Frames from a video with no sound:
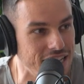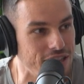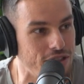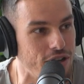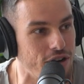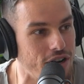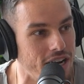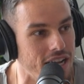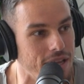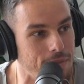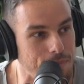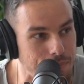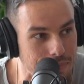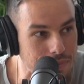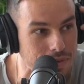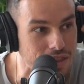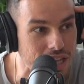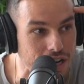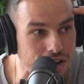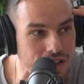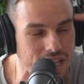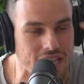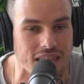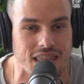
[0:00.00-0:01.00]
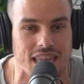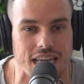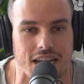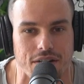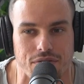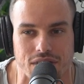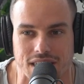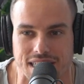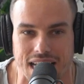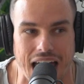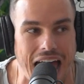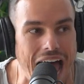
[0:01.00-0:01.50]
they're gonna literally think of
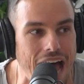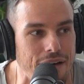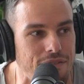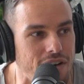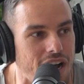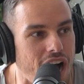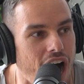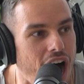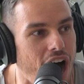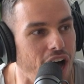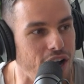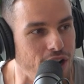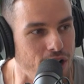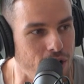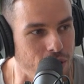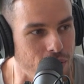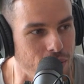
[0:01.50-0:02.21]
this avocado.